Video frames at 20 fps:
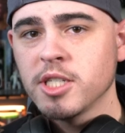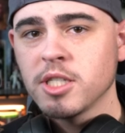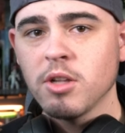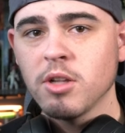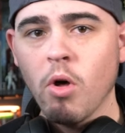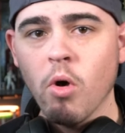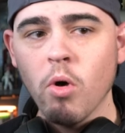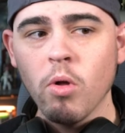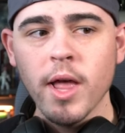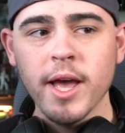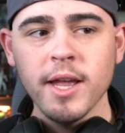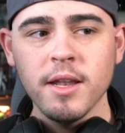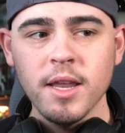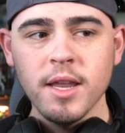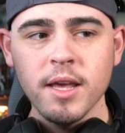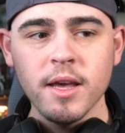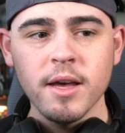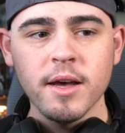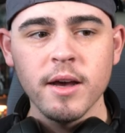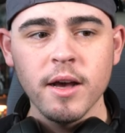Just the whole
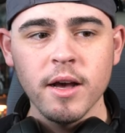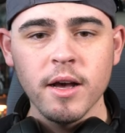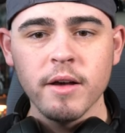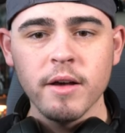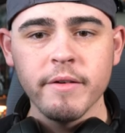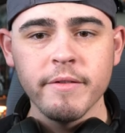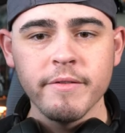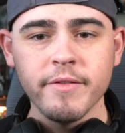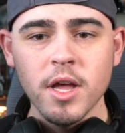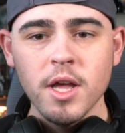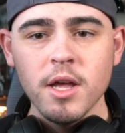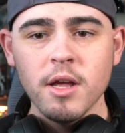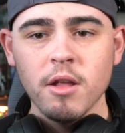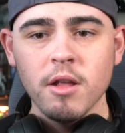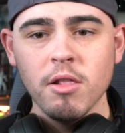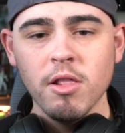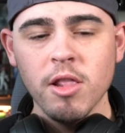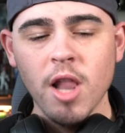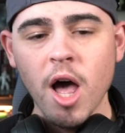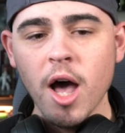idea of
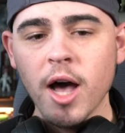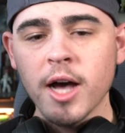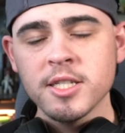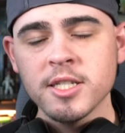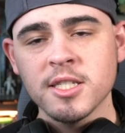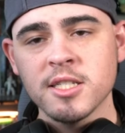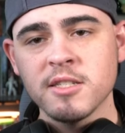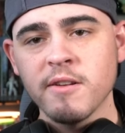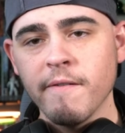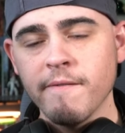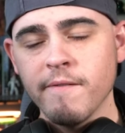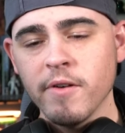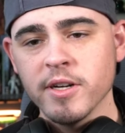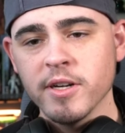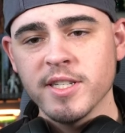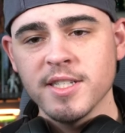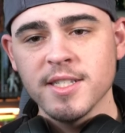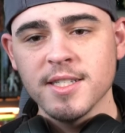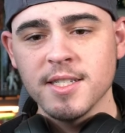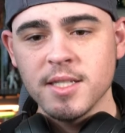loss
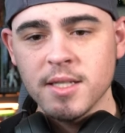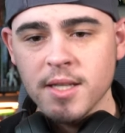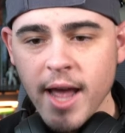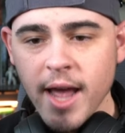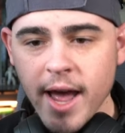versus